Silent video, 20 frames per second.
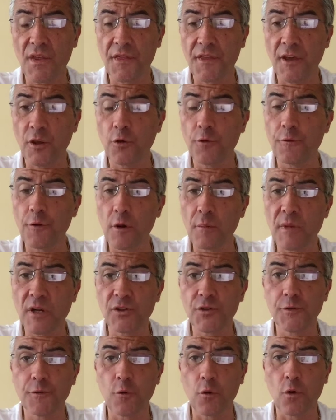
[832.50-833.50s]
thank you very
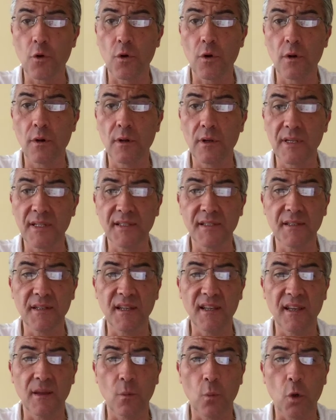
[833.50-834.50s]
much for
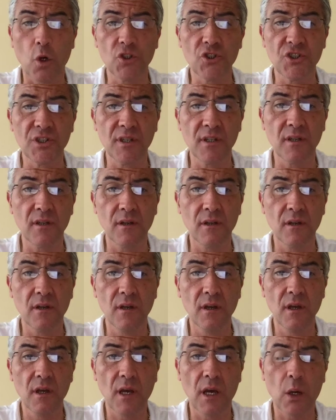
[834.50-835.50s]
listening and watching.
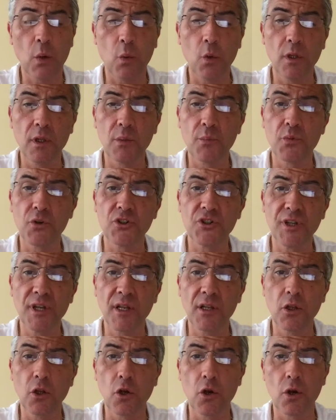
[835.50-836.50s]
I will
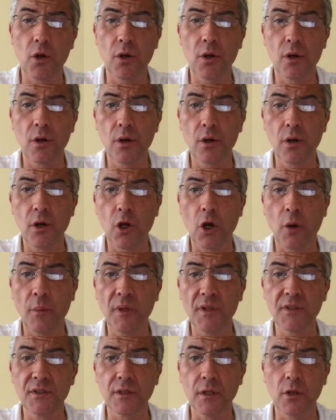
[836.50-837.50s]
appreciate your
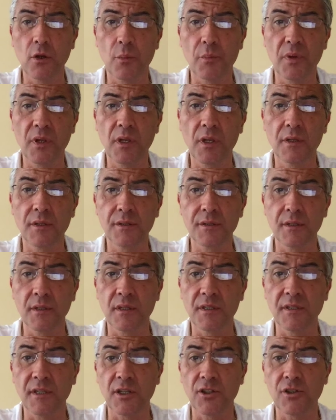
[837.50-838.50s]
comments and opinions in
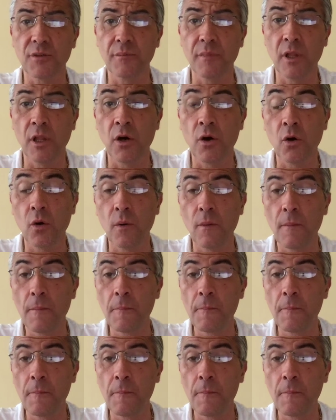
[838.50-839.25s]
the section below.